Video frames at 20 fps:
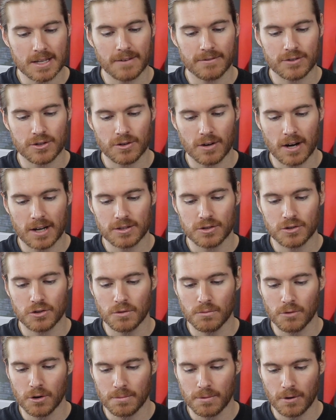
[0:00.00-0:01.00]
and I've tried to
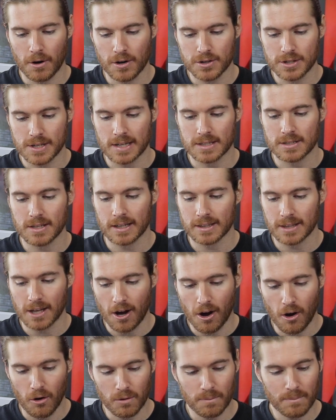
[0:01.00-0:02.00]
do more projects like the
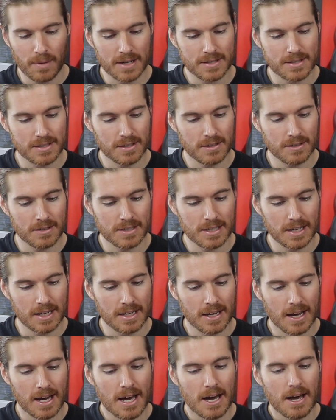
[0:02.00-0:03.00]
Hulk Buster you
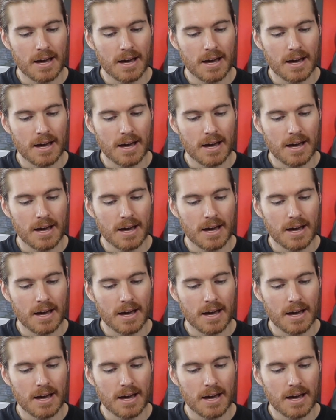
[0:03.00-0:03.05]
did.